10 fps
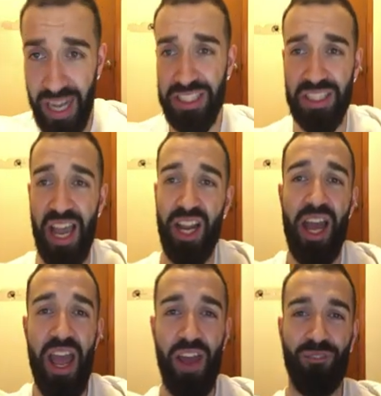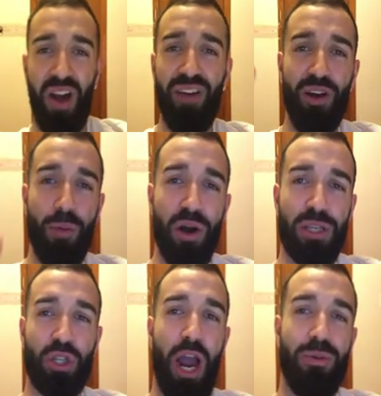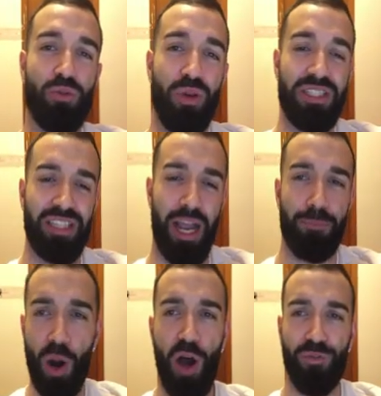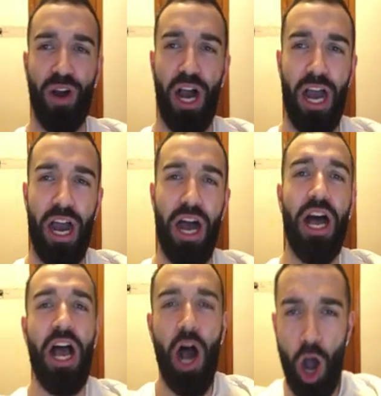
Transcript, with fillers: That's the deck 500 more subscribers will release a deck profile.